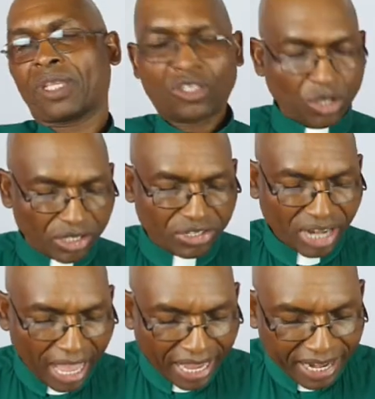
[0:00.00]
So
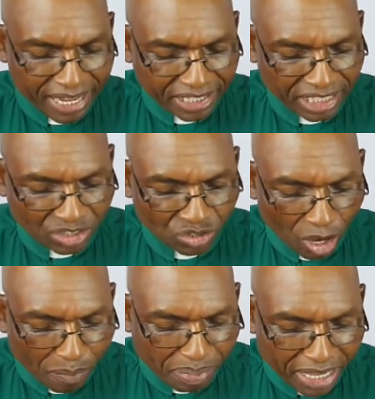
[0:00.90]
drunkenness has no
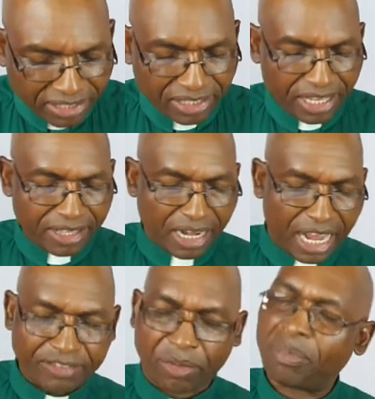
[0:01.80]
place in the
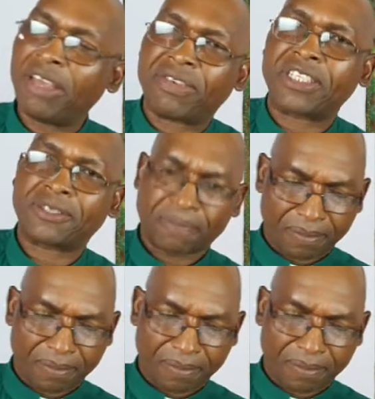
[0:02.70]
lives of believers.